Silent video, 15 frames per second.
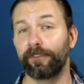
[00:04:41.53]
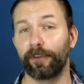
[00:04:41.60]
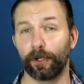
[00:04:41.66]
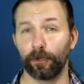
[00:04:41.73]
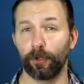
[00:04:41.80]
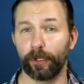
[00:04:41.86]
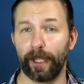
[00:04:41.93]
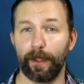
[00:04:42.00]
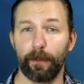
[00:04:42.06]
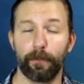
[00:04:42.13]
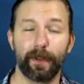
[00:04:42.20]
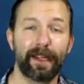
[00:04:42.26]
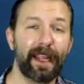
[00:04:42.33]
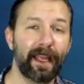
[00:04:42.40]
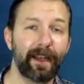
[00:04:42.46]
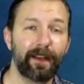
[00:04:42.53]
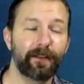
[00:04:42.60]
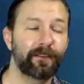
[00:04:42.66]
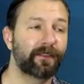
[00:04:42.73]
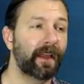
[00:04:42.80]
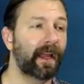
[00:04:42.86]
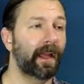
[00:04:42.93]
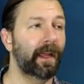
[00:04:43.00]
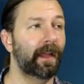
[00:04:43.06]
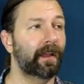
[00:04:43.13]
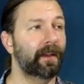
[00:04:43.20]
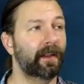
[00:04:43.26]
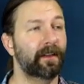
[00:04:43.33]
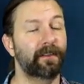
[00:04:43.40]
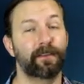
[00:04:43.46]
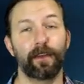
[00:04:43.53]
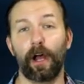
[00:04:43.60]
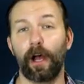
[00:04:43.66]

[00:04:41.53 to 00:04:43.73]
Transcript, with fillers: general gaming mechanics and its